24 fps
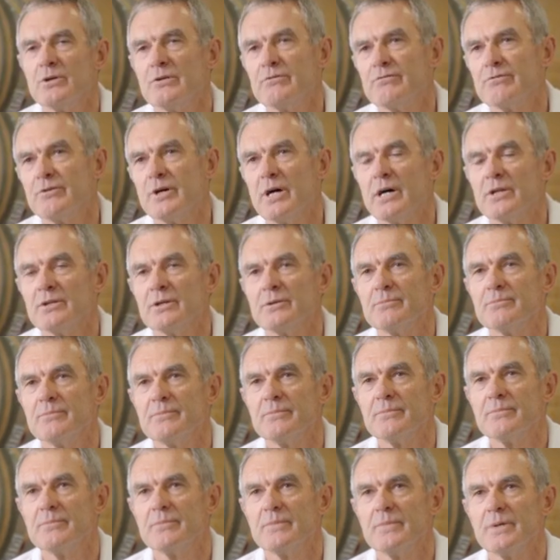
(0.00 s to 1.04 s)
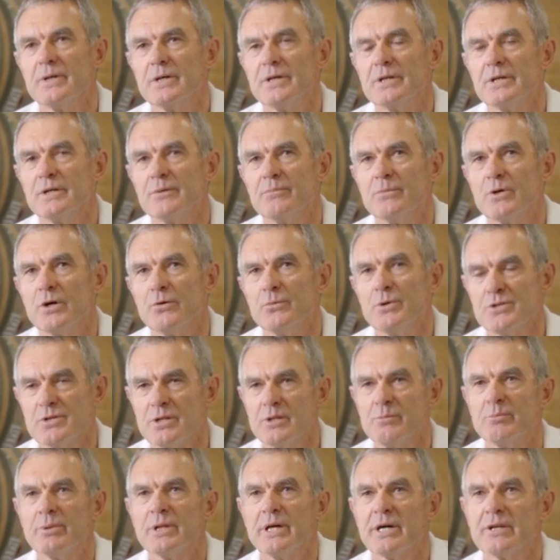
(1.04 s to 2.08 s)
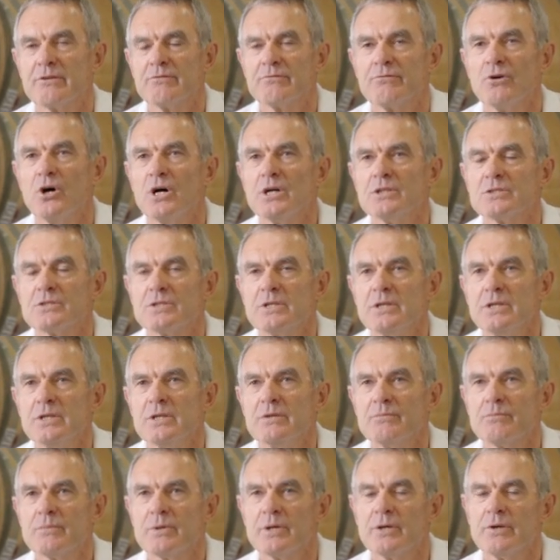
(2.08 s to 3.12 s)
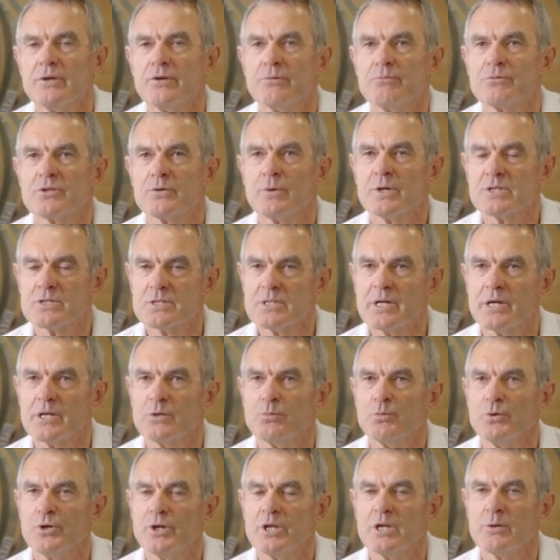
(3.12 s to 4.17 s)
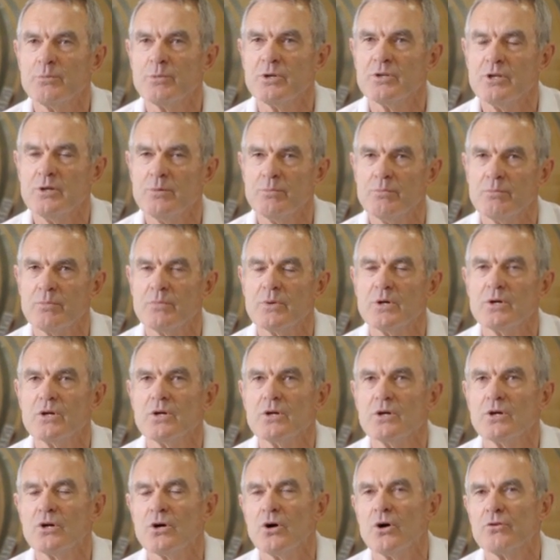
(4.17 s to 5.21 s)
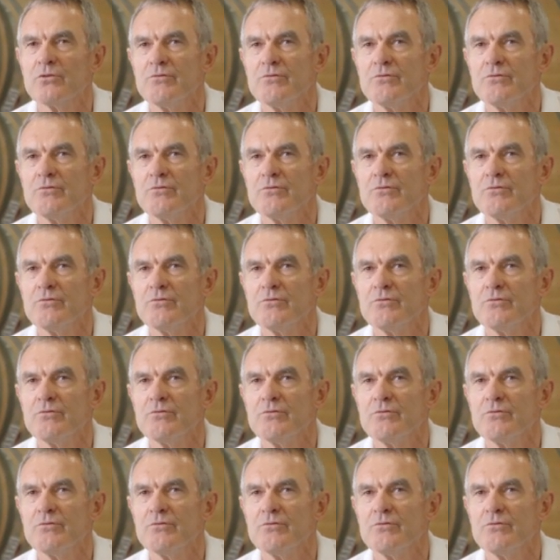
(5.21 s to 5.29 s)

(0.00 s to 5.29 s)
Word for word: father um, originally planted vines here, and so I started working with him on the